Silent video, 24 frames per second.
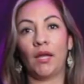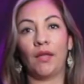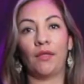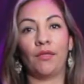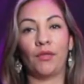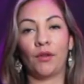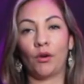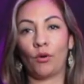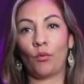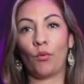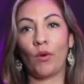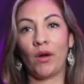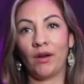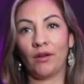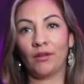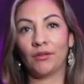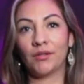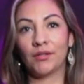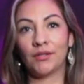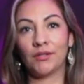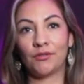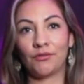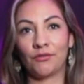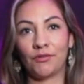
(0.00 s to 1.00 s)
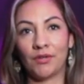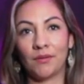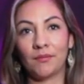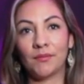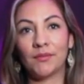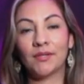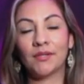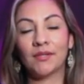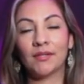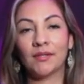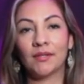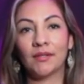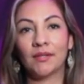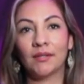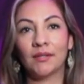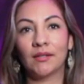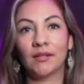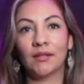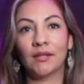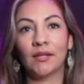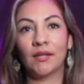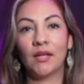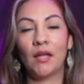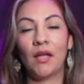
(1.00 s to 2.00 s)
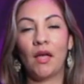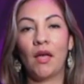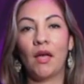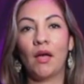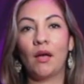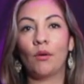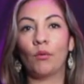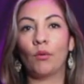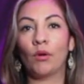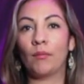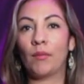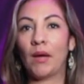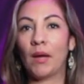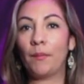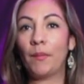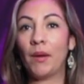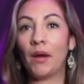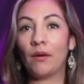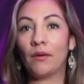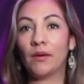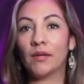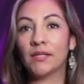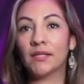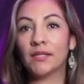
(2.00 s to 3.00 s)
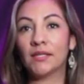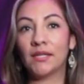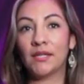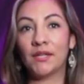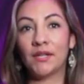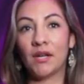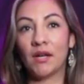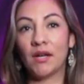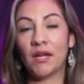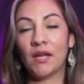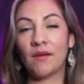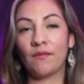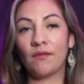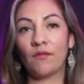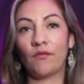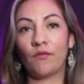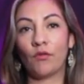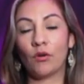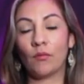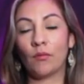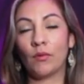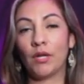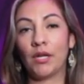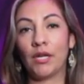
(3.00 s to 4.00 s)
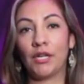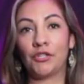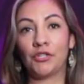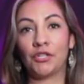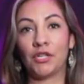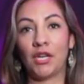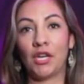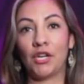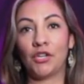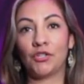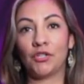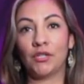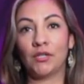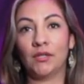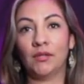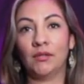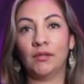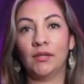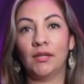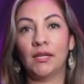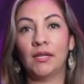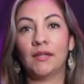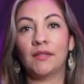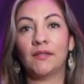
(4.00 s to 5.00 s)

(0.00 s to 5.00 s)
and their wildest dreams. While my parents did not have a formal education,